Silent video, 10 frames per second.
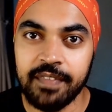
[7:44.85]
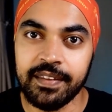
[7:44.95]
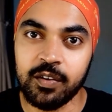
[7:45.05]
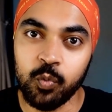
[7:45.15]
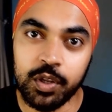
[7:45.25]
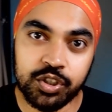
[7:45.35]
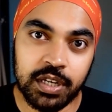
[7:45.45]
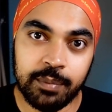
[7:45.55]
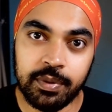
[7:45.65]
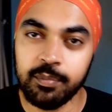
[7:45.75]
that which
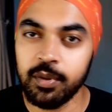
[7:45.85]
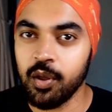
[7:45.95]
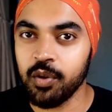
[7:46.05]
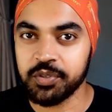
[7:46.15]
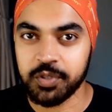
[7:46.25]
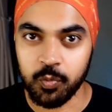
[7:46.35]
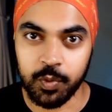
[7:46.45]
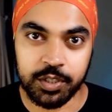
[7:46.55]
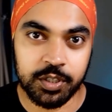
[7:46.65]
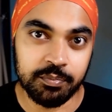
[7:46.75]
label belongs to
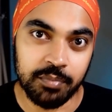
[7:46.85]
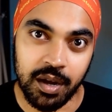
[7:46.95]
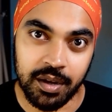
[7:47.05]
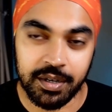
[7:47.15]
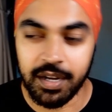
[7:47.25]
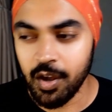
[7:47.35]
which bar.